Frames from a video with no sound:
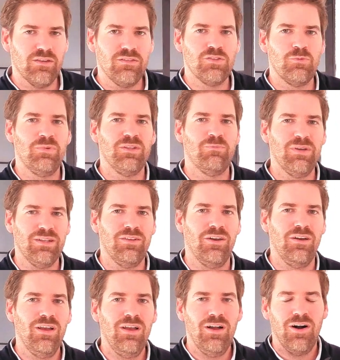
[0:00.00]
is a bit better
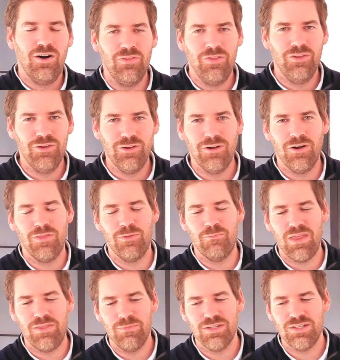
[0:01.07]
on the
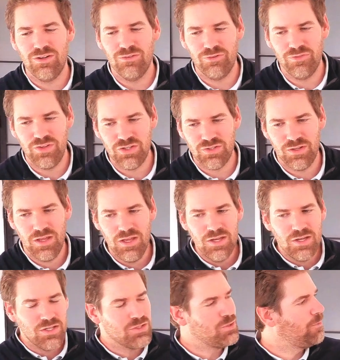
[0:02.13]
mathematical foundation.
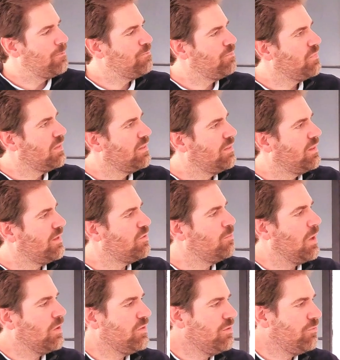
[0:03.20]
So that's
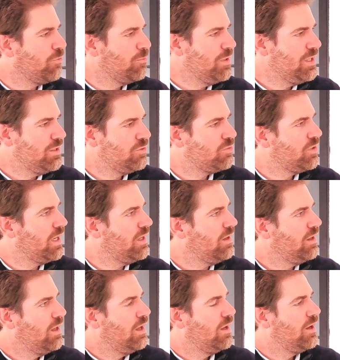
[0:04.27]
about it for me today
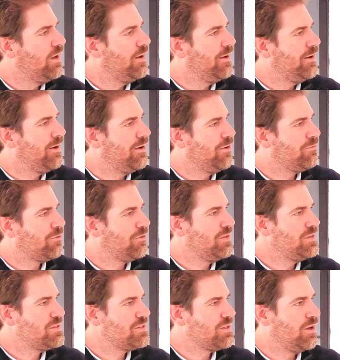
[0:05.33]
for
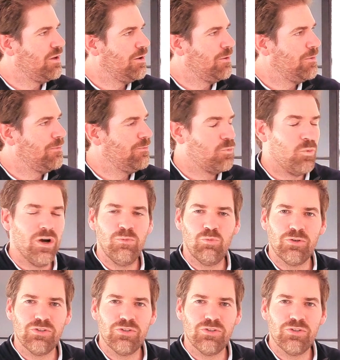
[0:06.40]
this whiteboard